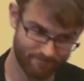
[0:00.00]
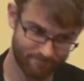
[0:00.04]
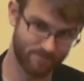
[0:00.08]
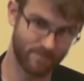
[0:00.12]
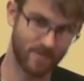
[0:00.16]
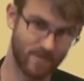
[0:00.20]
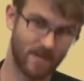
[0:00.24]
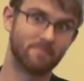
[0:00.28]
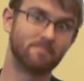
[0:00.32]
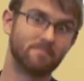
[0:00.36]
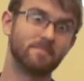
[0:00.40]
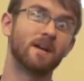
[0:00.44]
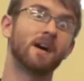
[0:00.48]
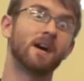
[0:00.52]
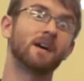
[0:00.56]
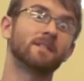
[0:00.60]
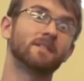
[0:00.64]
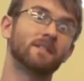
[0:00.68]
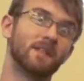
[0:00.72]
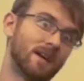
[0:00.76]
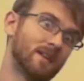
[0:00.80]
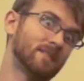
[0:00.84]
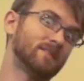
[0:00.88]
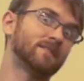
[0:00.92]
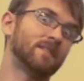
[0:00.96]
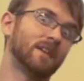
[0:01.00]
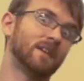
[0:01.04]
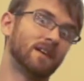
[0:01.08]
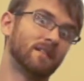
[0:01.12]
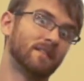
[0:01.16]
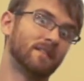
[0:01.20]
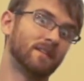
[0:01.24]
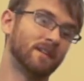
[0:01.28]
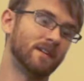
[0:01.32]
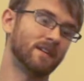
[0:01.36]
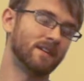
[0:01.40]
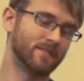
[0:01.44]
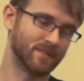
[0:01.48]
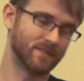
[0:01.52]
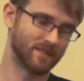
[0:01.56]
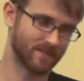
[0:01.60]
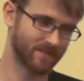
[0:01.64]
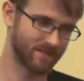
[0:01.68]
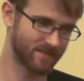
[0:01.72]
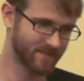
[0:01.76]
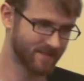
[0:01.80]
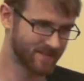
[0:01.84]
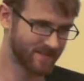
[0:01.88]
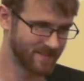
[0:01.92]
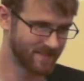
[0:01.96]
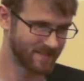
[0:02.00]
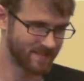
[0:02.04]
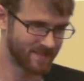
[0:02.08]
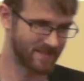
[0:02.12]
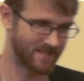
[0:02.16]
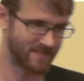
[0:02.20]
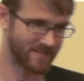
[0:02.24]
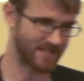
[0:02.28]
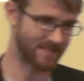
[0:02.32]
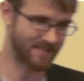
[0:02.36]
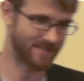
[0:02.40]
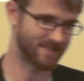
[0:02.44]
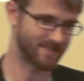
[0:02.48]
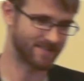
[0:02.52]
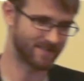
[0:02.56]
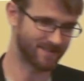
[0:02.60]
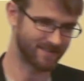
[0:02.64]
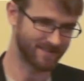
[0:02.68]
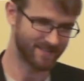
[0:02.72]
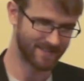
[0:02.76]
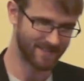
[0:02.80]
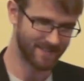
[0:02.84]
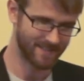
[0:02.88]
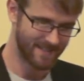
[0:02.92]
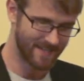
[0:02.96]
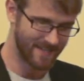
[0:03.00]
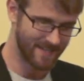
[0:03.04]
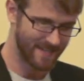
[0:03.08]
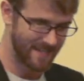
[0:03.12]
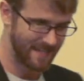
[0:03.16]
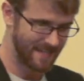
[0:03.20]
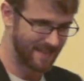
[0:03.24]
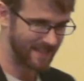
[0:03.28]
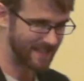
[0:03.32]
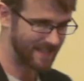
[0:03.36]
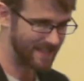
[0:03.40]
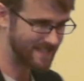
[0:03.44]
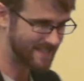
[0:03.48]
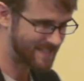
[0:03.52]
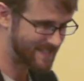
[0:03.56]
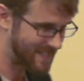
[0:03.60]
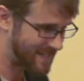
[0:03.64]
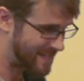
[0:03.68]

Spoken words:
but I'm not saying that either. So let's,